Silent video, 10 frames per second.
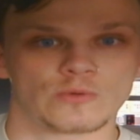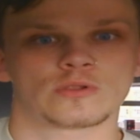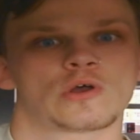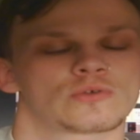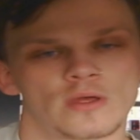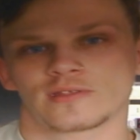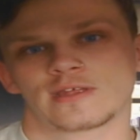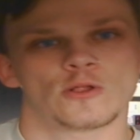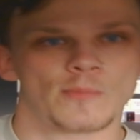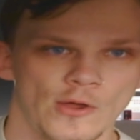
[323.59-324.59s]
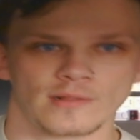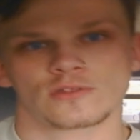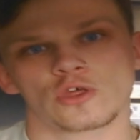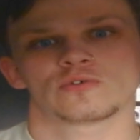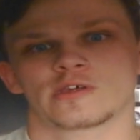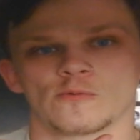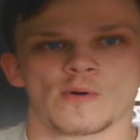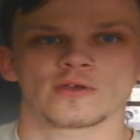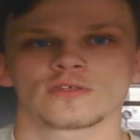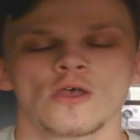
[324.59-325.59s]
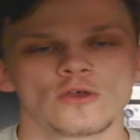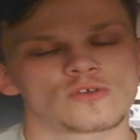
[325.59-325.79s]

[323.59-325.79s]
you unlock a skill point, 2 skill points.